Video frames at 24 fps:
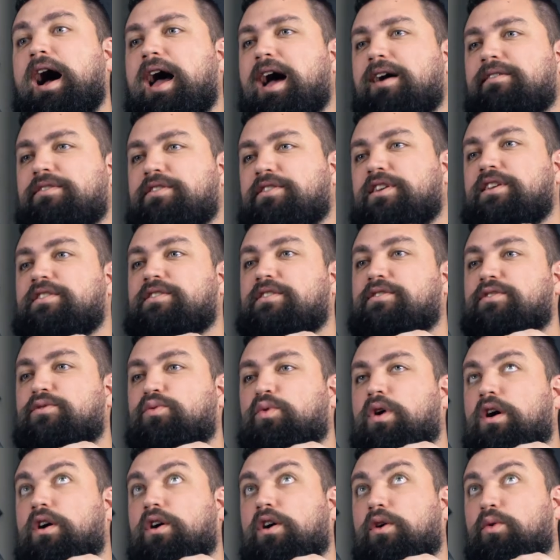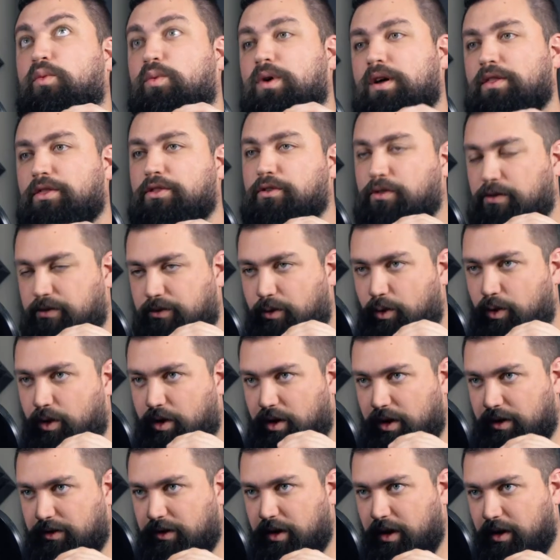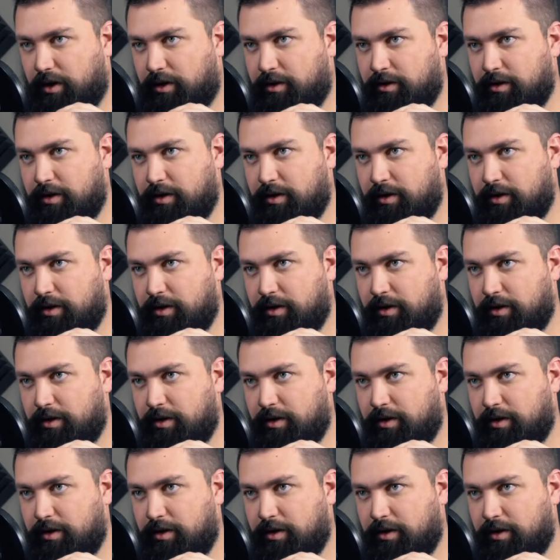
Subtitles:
have seasons 1 through 4 on there.